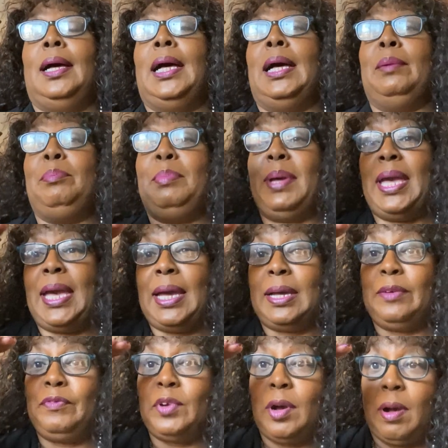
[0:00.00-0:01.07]
a bag
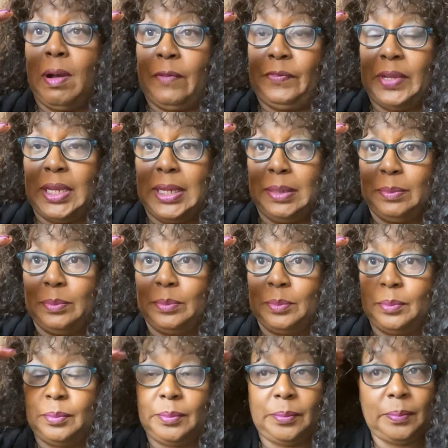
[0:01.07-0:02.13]
of coffee,
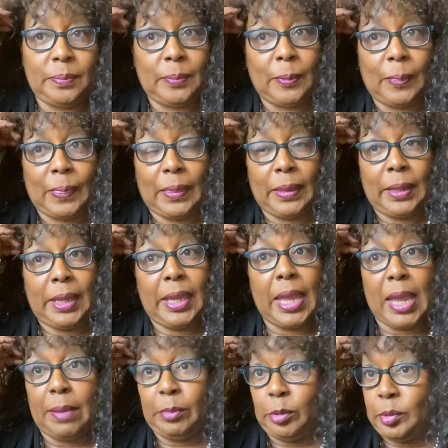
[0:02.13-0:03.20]

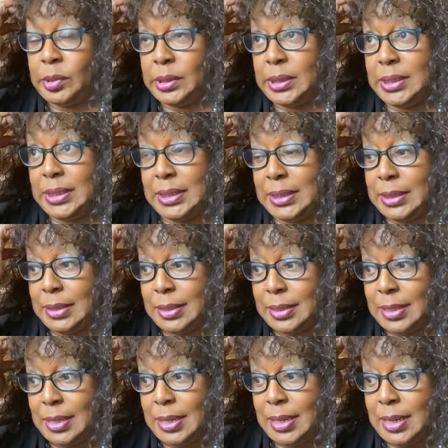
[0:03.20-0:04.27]
Cameron's.
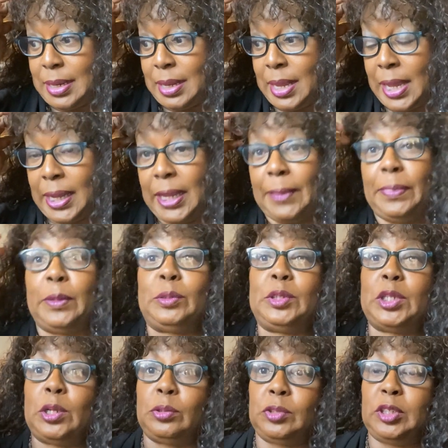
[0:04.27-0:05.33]
I get their
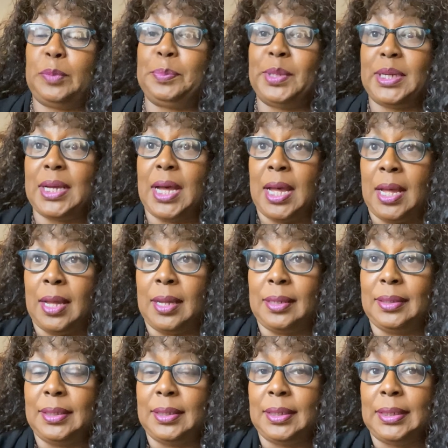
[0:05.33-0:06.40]
toasted
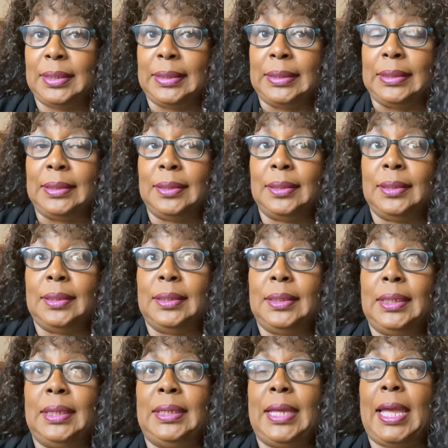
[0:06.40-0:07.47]
pecan,
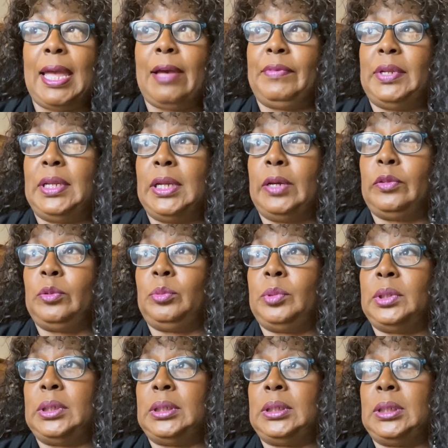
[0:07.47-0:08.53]
and they have another
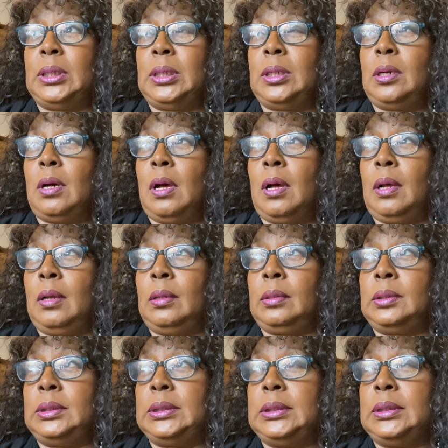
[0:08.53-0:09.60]
one
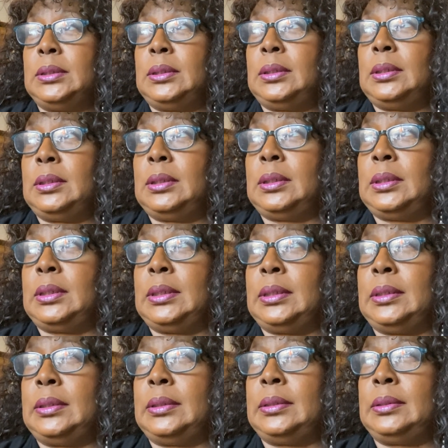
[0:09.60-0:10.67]
called
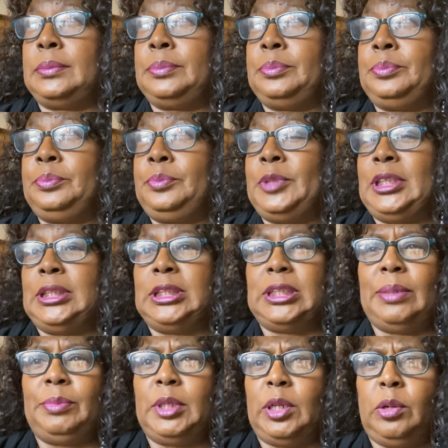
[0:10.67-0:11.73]
uh,
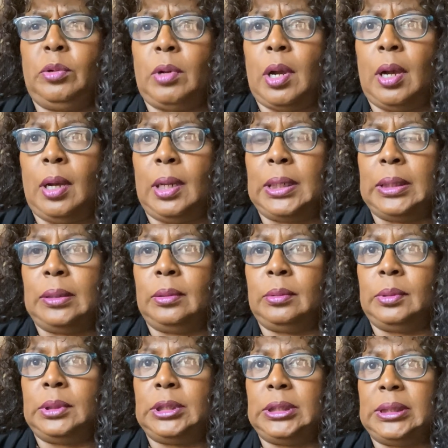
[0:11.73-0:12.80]
something grog,
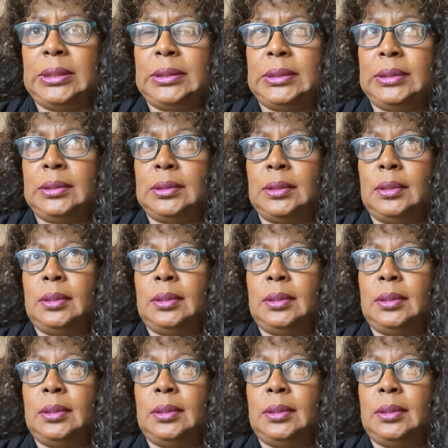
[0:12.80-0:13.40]
which is